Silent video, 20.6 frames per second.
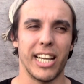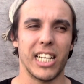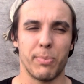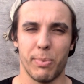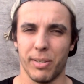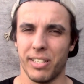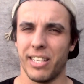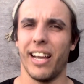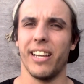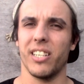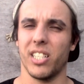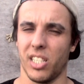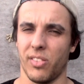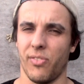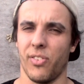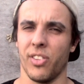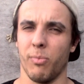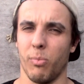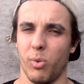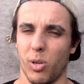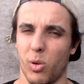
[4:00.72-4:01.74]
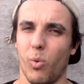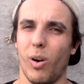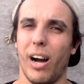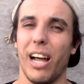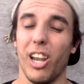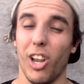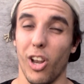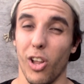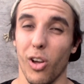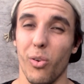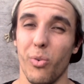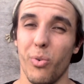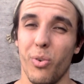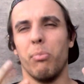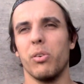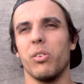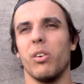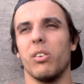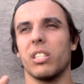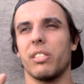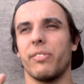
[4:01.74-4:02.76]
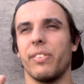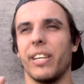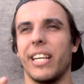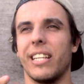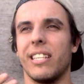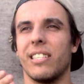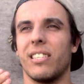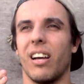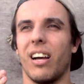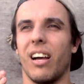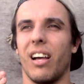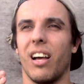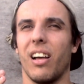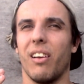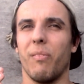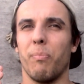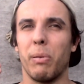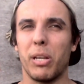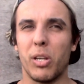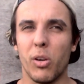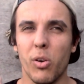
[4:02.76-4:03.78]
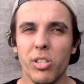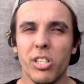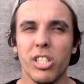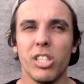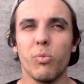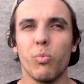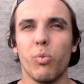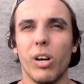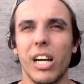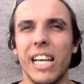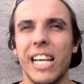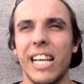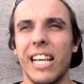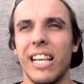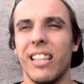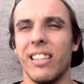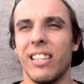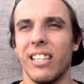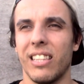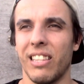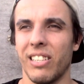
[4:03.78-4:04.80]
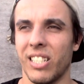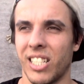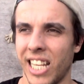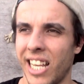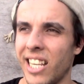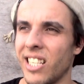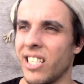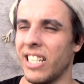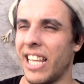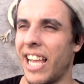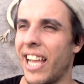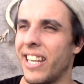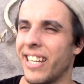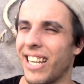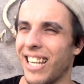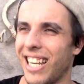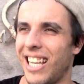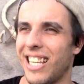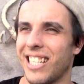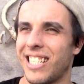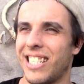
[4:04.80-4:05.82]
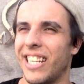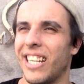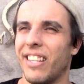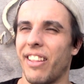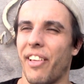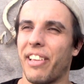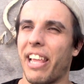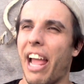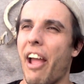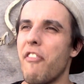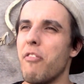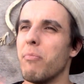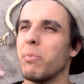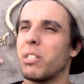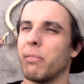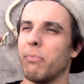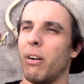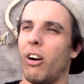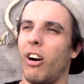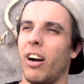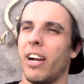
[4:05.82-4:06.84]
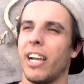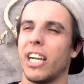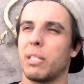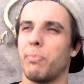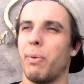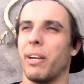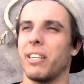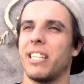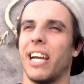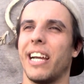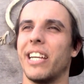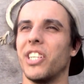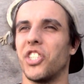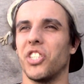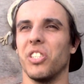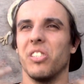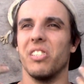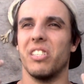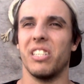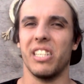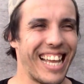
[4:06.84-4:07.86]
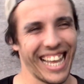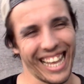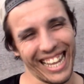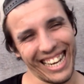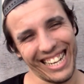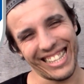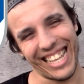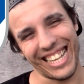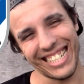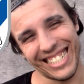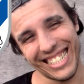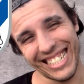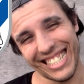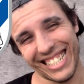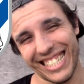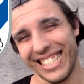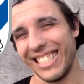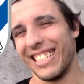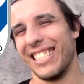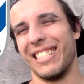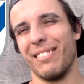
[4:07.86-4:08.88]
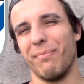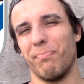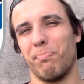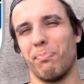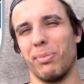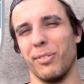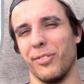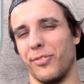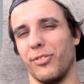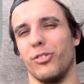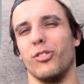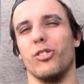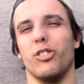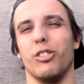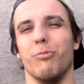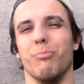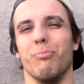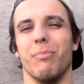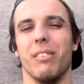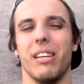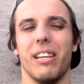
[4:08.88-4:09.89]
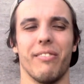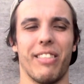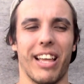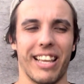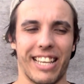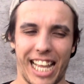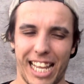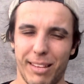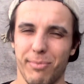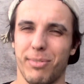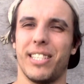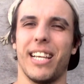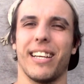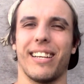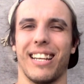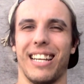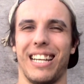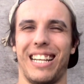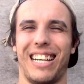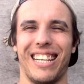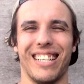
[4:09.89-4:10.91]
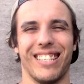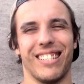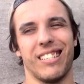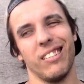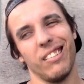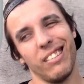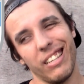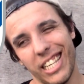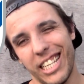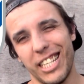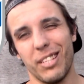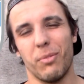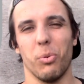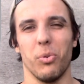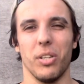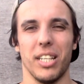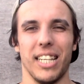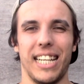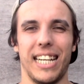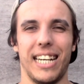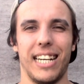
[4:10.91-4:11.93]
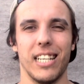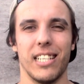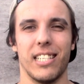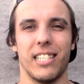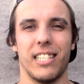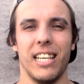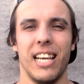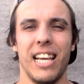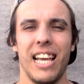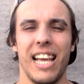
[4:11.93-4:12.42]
expectations for them were quite low. Bulldogs fans, because of the way that this season ended last year, they gave them some high expectations and they just didn't perform. They came second last, equal last,